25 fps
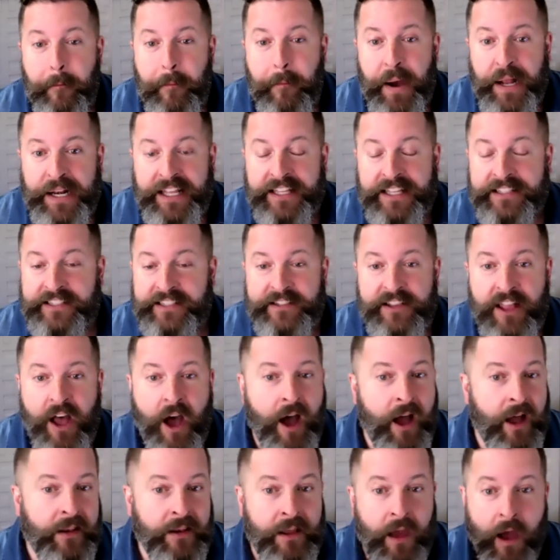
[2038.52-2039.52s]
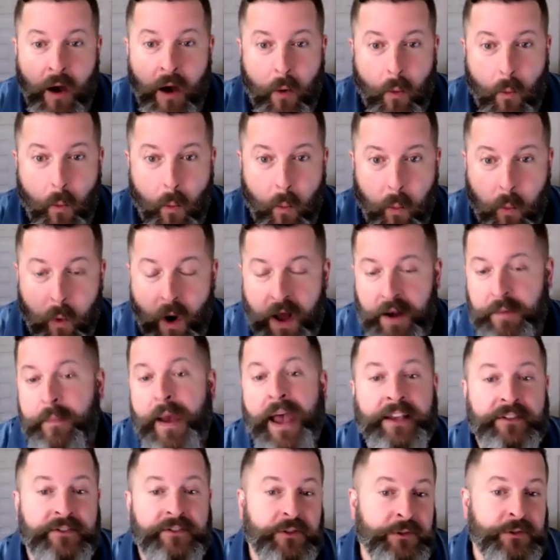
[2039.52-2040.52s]
but it's not one
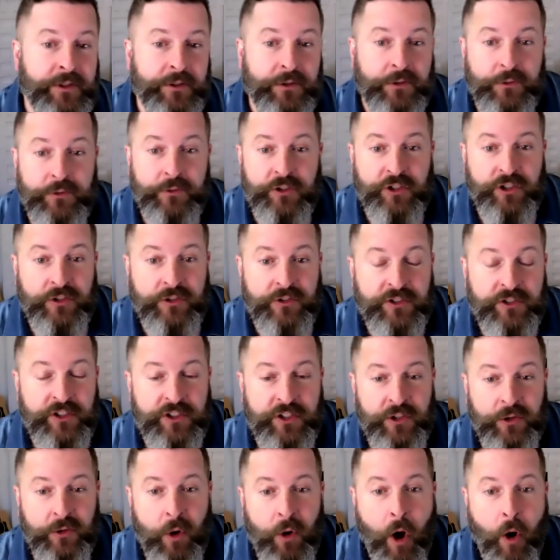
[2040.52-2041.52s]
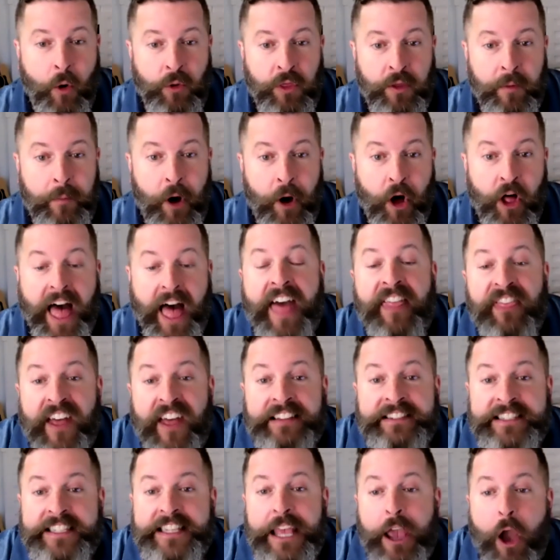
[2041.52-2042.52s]
master solution to own them all. And
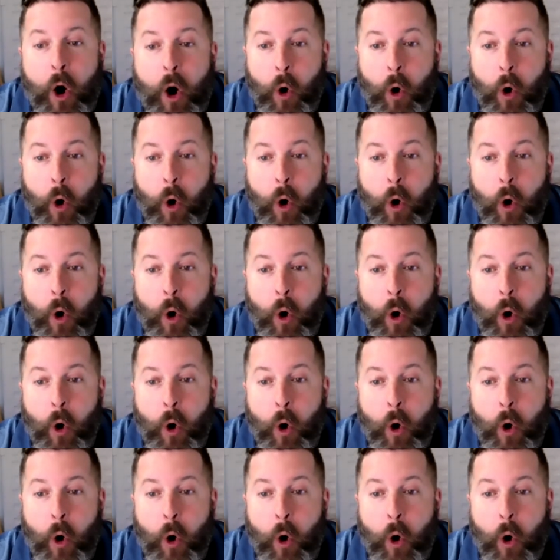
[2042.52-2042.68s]
that's the